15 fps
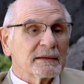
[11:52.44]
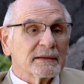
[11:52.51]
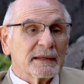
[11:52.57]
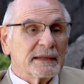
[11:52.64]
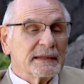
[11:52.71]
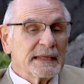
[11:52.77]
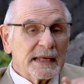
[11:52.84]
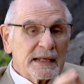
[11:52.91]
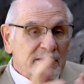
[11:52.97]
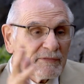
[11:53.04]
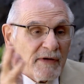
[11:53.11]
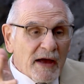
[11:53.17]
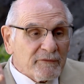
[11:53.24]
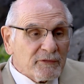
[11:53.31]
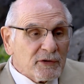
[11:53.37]
the needs of
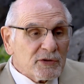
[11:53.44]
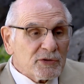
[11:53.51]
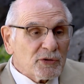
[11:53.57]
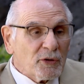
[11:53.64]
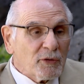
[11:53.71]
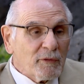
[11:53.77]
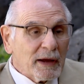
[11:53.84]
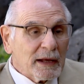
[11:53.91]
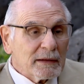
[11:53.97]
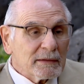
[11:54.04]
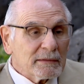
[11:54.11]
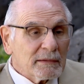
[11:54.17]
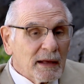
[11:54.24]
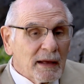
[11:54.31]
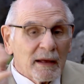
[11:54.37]
Africa are so great,
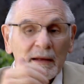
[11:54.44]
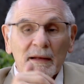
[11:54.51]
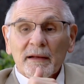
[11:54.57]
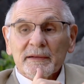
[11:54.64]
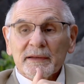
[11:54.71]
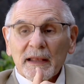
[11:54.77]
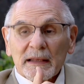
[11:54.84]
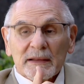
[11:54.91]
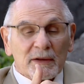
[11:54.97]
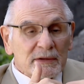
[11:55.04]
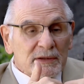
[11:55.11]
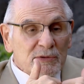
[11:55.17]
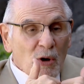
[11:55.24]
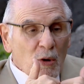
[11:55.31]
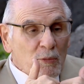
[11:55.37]

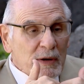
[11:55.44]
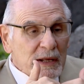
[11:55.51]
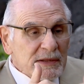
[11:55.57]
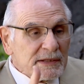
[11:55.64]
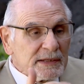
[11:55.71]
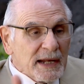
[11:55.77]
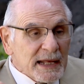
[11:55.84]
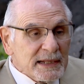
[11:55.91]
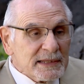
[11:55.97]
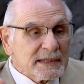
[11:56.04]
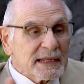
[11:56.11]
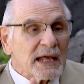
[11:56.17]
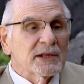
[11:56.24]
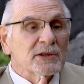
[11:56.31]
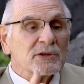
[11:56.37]
there's no reason the United
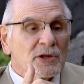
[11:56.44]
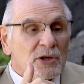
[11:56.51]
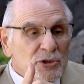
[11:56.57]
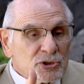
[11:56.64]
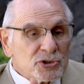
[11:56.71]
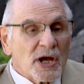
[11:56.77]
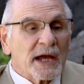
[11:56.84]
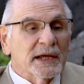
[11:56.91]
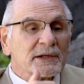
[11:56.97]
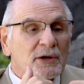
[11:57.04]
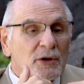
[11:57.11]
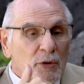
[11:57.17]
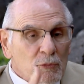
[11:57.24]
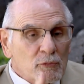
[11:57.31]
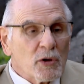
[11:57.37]
States,
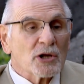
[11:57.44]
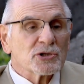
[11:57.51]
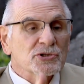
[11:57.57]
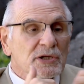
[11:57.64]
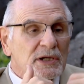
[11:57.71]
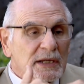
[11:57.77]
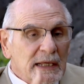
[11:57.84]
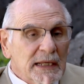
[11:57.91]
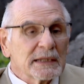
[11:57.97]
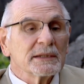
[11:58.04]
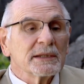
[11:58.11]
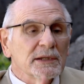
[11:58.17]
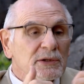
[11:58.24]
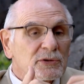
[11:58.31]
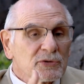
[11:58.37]
China, Russia,
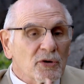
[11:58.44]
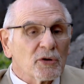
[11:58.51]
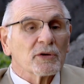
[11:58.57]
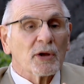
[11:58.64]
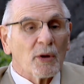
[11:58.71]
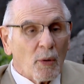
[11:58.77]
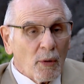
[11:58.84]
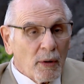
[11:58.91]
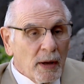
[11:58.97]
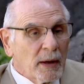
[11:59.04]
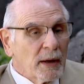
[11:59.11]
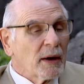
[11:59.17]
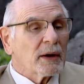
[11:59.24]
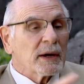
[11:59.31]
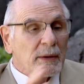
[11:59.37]
India, Turkey
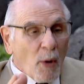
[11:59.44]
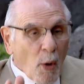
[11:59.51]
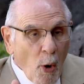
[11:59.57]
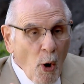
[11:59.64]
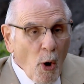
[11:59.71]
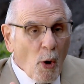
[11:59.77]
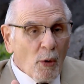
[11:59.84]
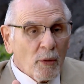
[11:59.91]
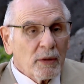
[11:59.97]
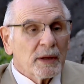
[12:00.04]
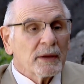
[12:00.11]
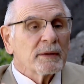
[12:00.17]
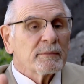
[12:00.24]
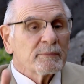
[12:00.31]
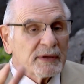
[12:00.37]
can all
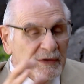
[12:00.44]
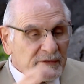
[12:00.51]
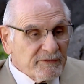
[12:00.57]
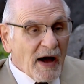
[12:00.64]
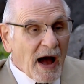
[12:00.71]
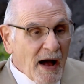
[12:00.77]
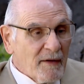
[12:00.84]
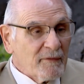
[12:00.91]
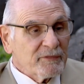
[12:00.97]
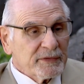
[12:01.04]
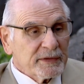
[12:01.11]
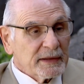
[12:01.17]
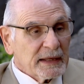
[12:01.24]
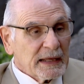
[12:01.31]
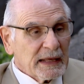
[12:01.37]
be involved
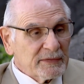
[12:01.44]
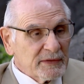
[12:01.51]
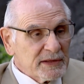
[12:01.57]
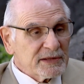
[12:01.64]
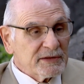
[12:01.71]
in this